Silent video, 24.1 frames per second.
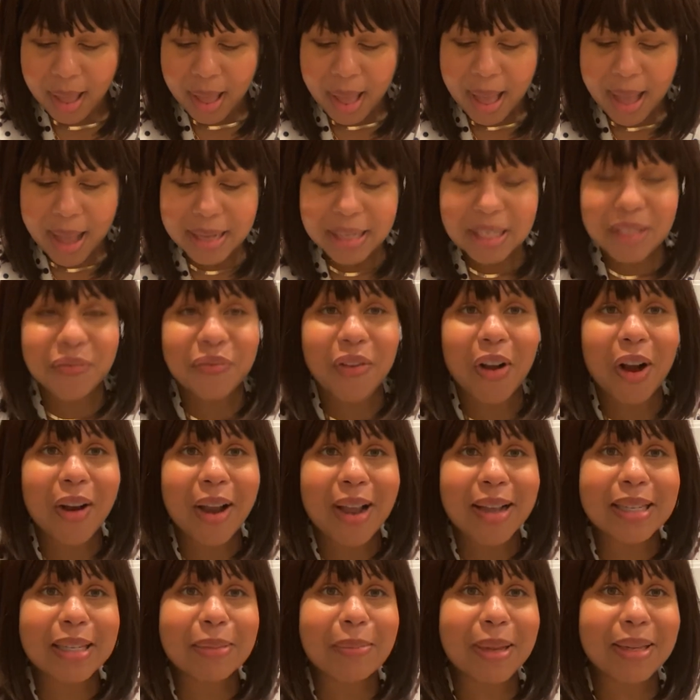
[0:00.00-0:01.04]
As far
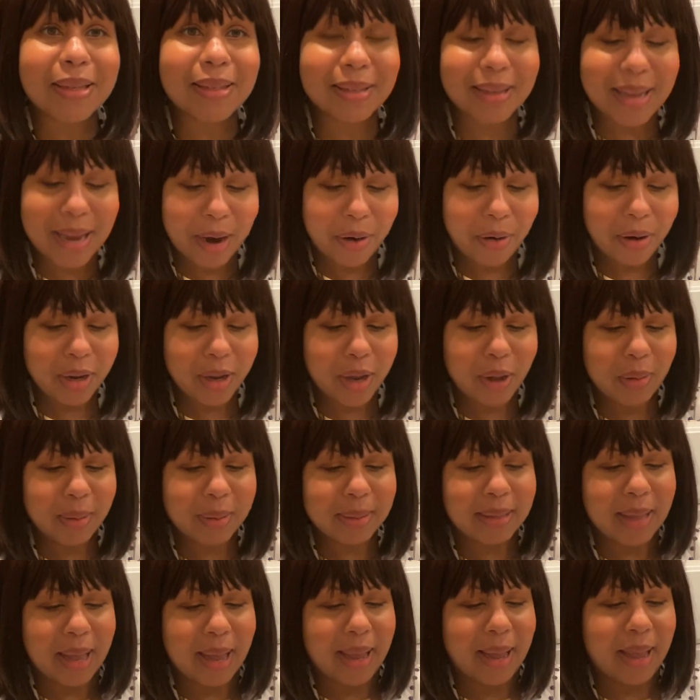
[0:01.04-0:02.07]
as mascara
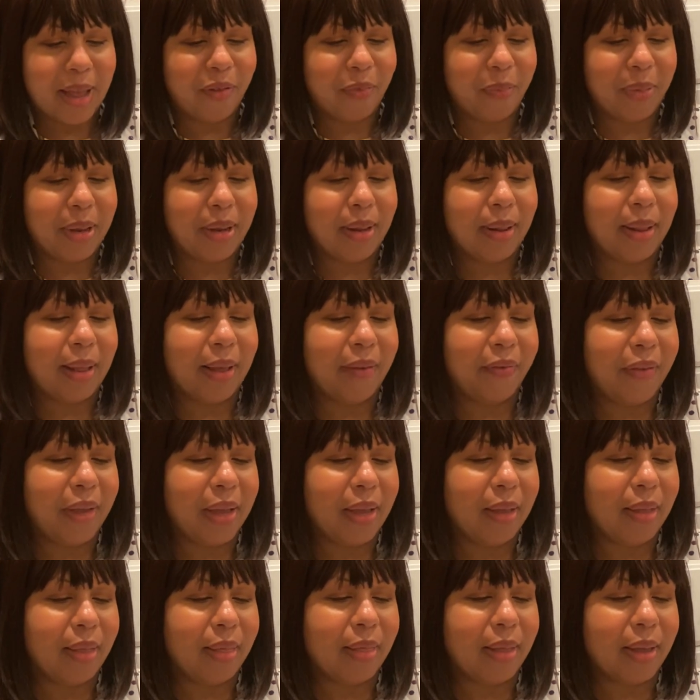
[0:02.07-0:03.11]
goes, I have been
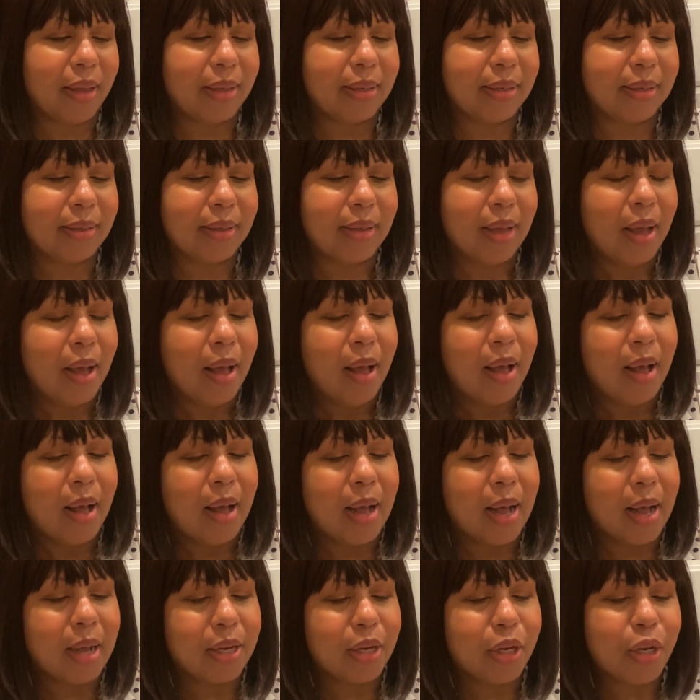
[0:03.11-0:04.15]
loving this
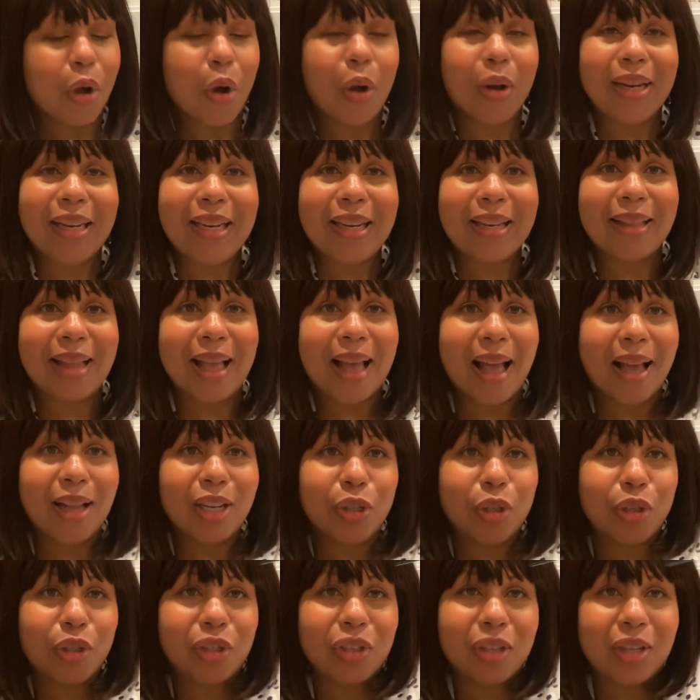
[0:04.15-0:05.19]
Naughty
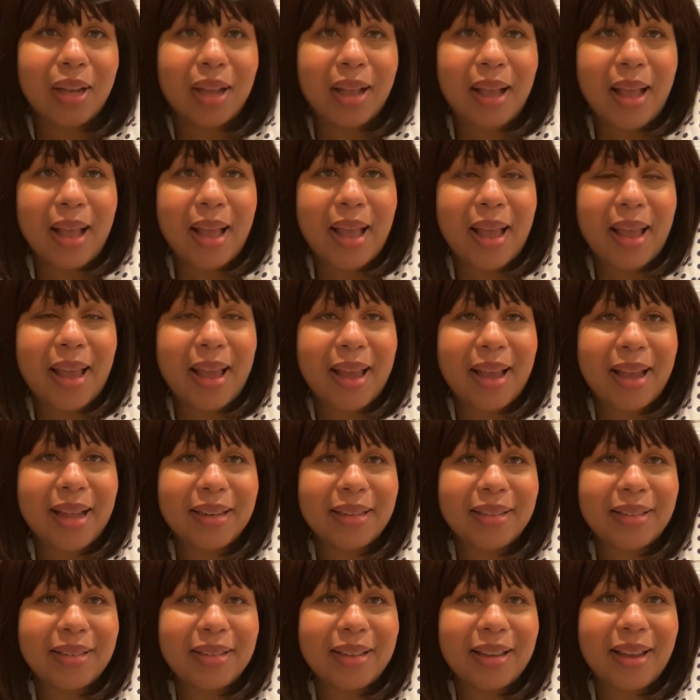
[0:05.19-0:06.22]
Lash,
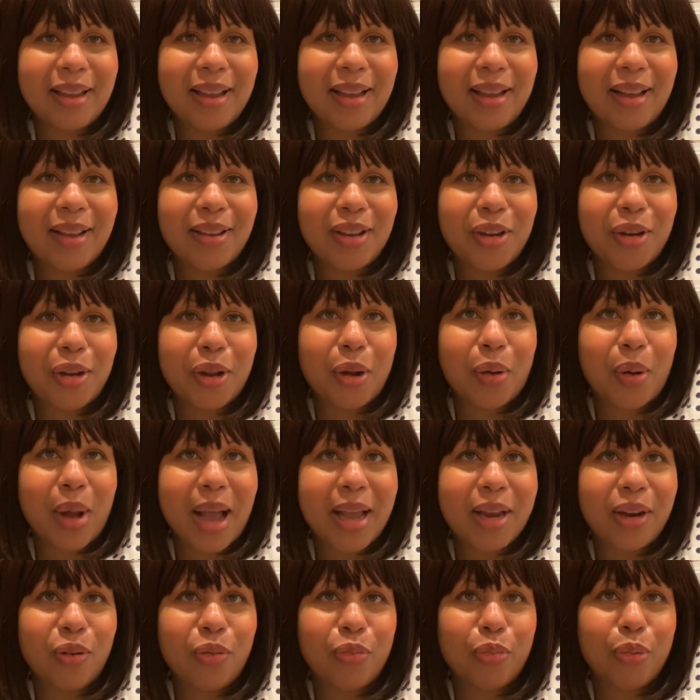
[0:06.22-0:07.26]
and
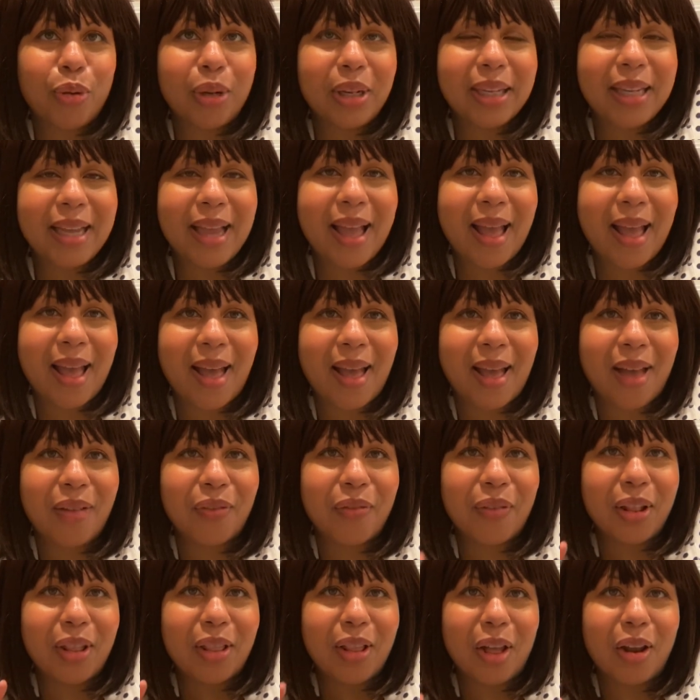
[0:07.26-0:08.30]
I don't really
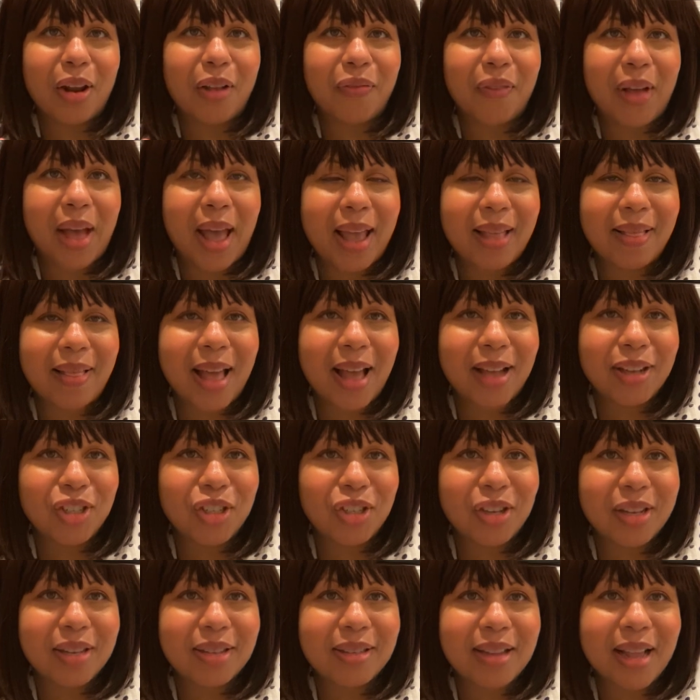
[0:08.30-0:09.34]
have a lot of
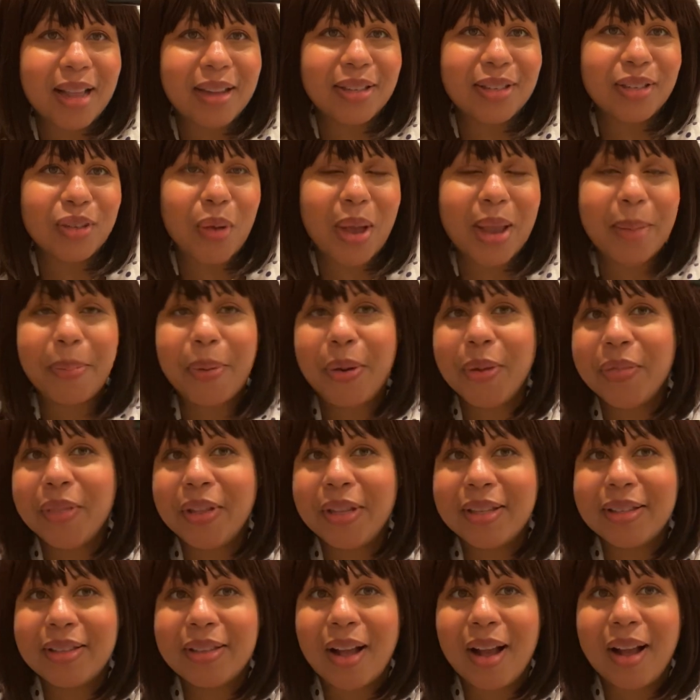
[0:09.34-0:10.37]
eyelashes, and so I put
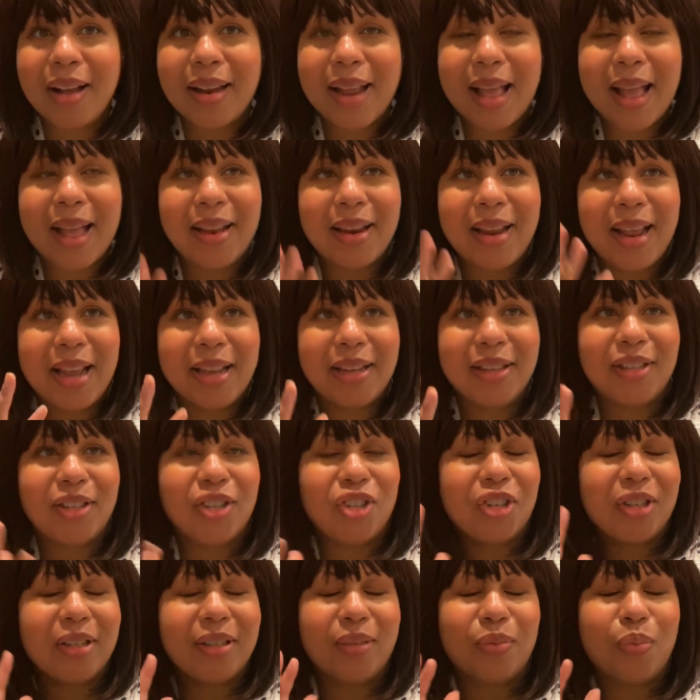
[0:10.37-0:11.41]
this on, and it's
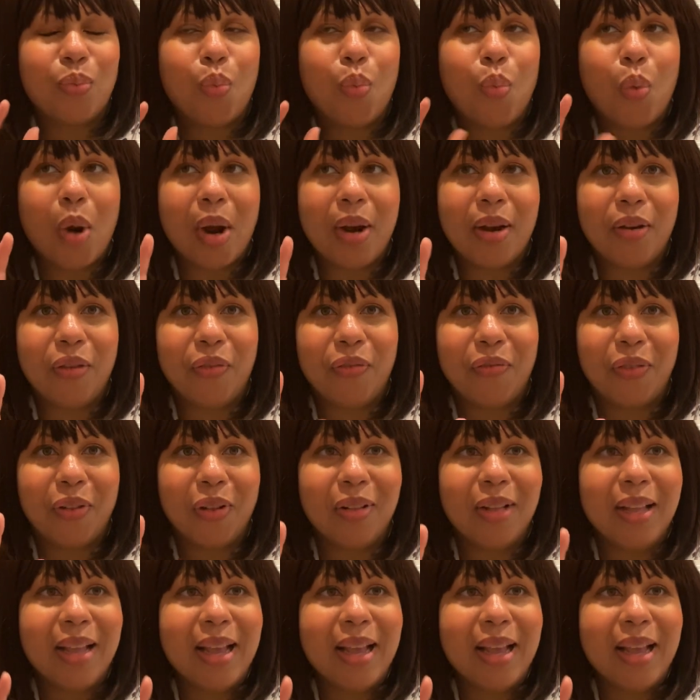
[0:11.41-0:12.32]
just wonderful.